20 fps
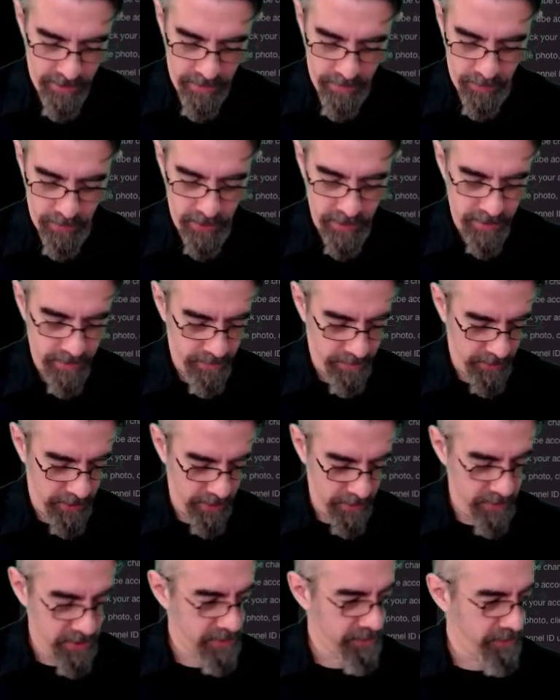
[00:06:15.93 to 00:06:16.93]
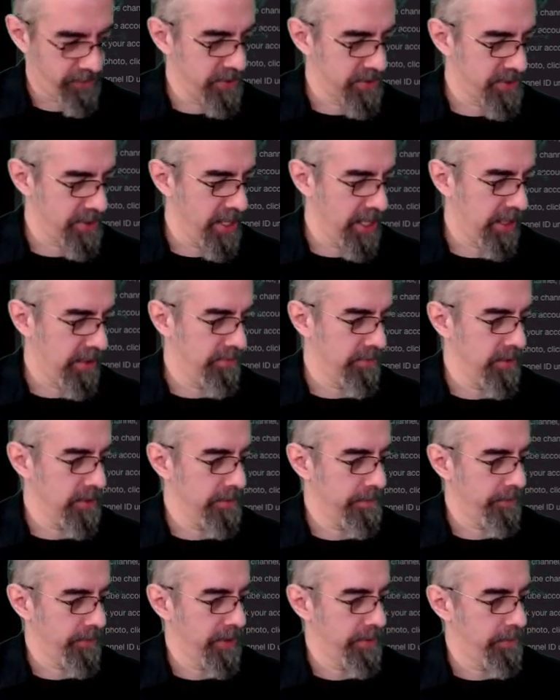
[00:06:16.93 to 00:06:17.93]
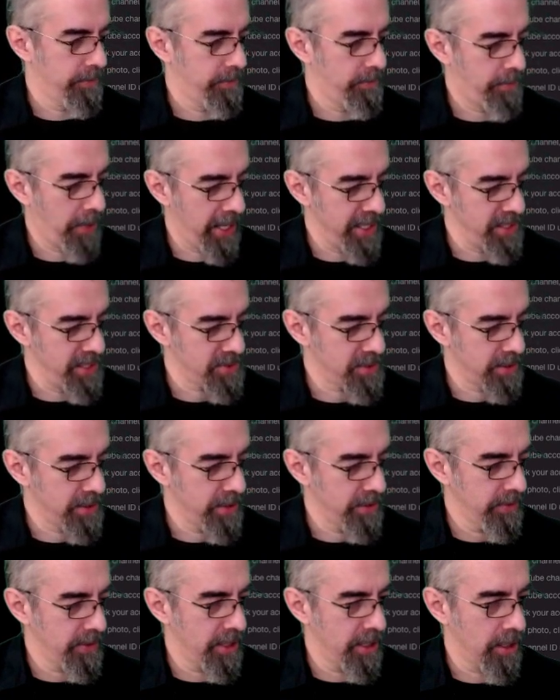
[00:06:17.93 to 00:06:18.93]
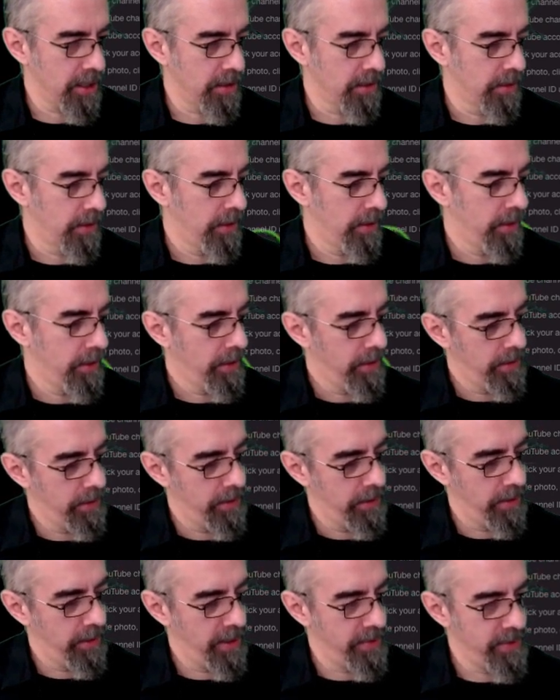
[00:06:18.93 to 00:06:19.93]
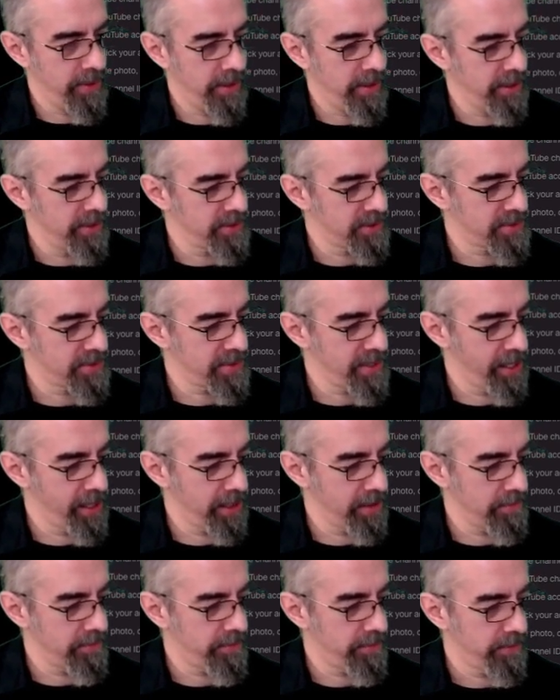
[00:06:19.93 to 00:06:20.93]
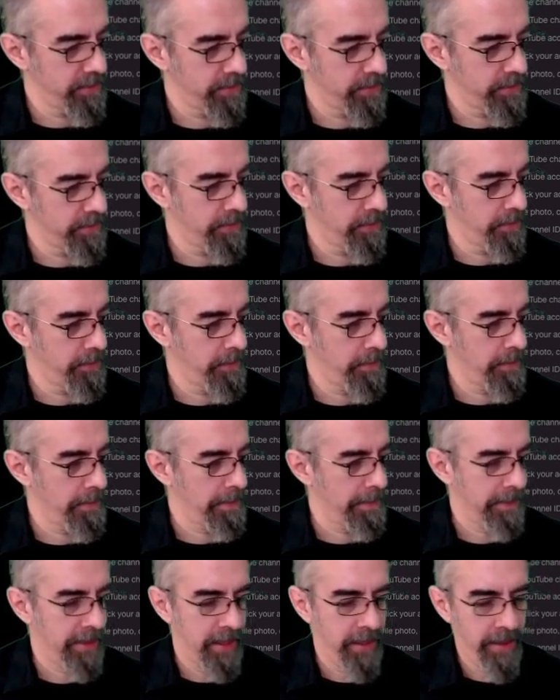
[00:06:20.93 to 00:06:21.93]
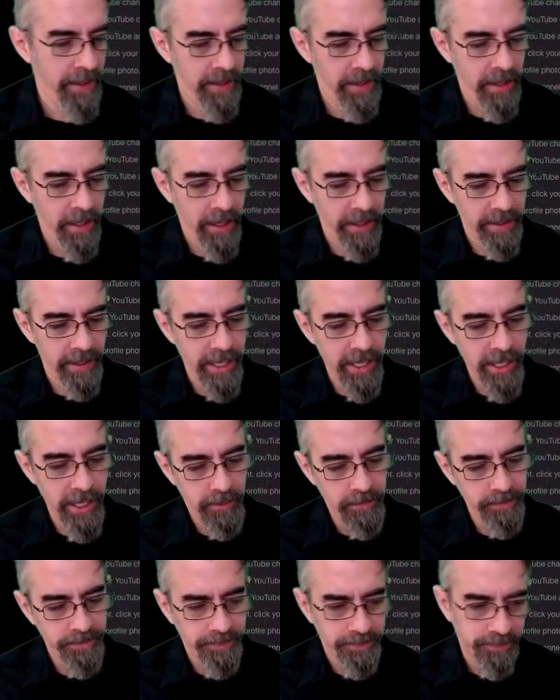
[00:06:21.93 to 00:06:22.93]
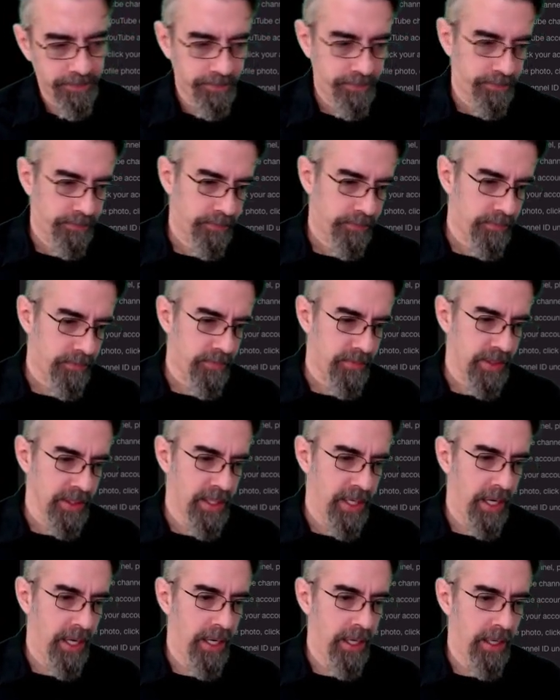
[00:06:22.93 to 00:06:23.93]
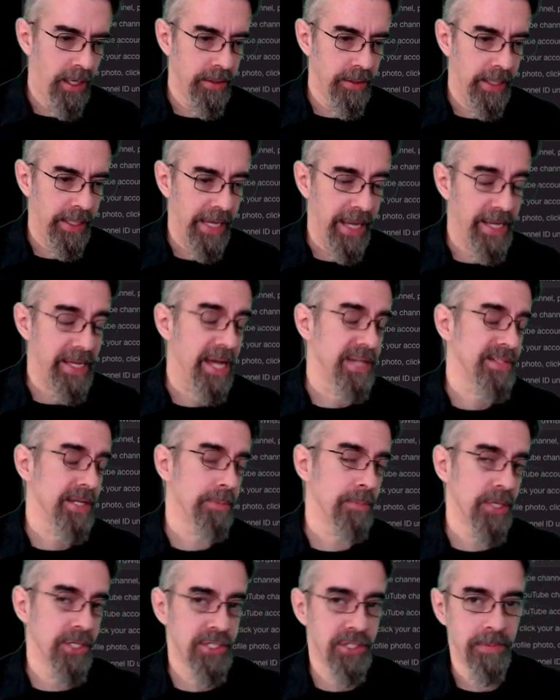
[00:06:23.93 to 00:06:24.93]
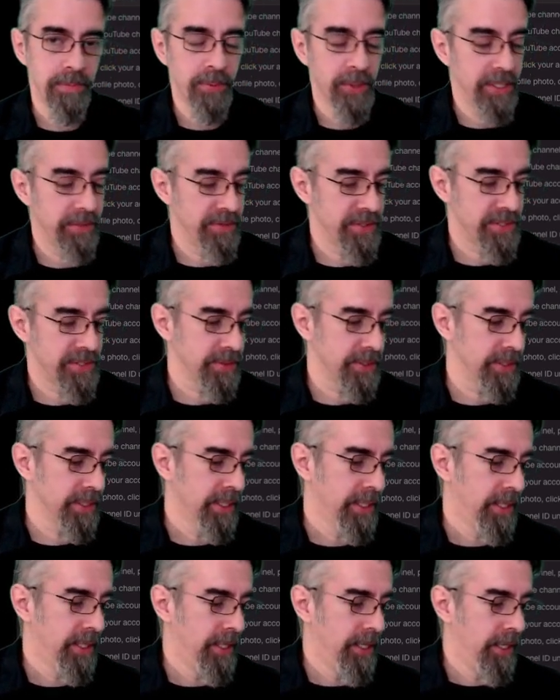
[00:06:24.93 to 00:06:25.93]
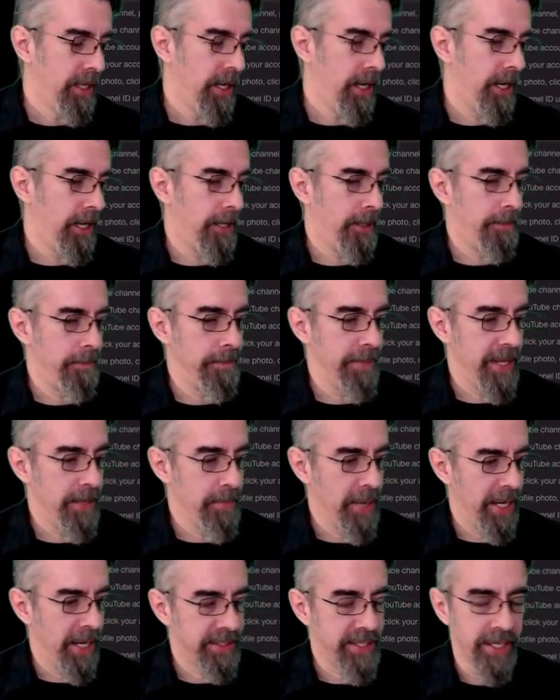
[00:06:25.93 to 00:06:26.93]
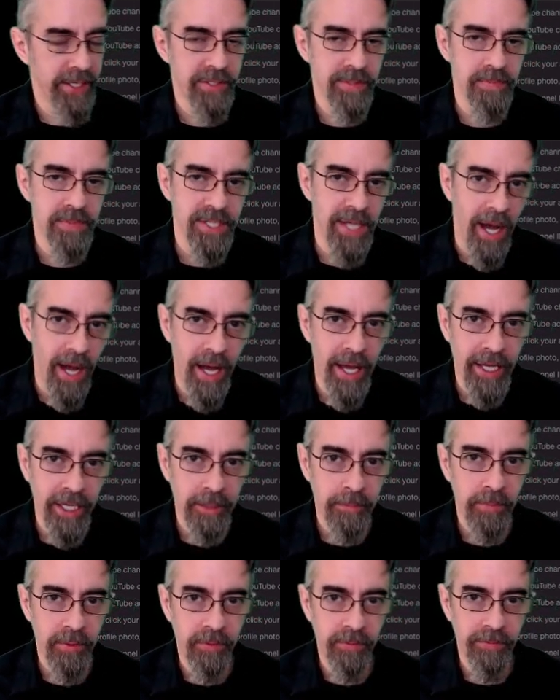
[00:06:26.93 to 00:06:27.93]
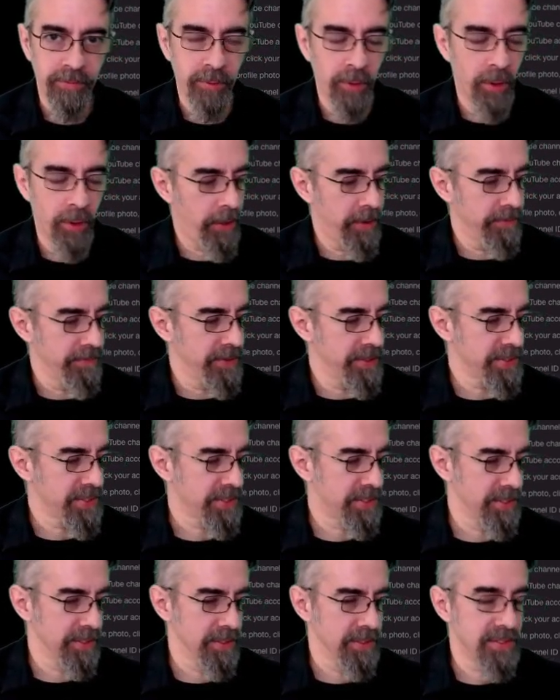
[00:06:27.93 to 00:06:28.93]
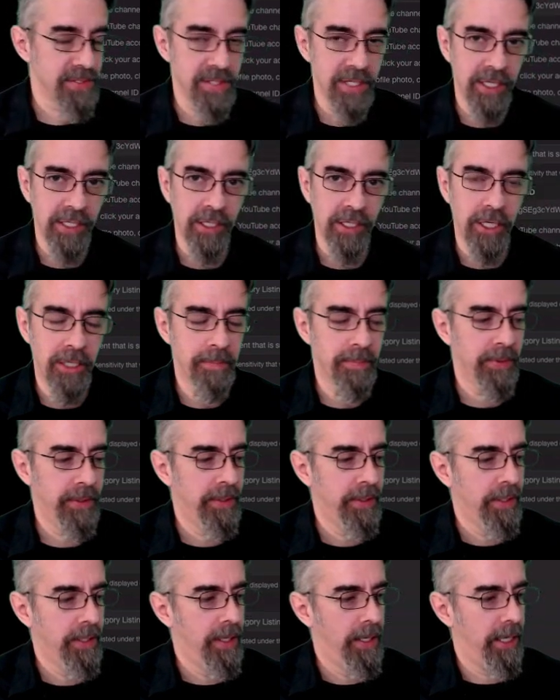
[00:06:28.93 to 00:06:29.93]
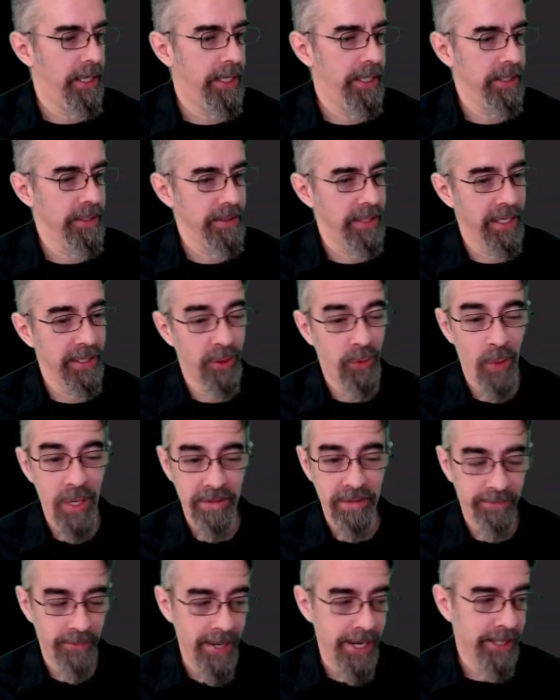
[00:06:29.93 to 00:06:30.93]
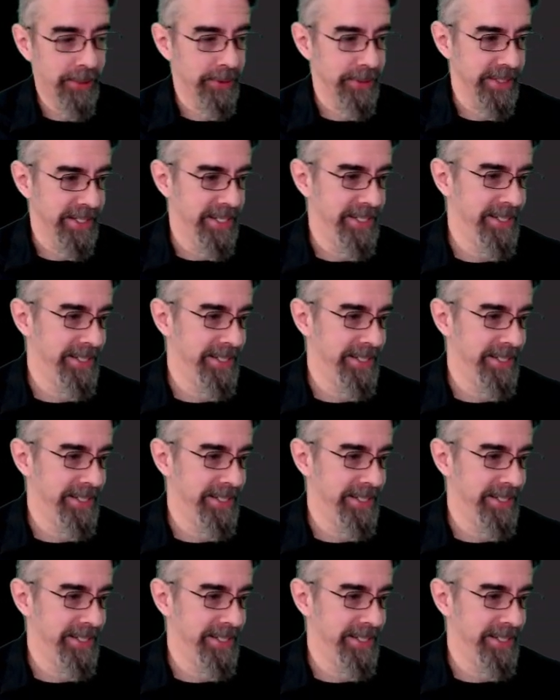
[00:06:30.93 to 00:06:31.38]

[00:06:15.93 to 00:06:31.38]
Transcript: but just for the sake of it, paste it in there, and then hit save. Now, as I mentioned previously, it might take some time for all of this to sync up, and quite frankly,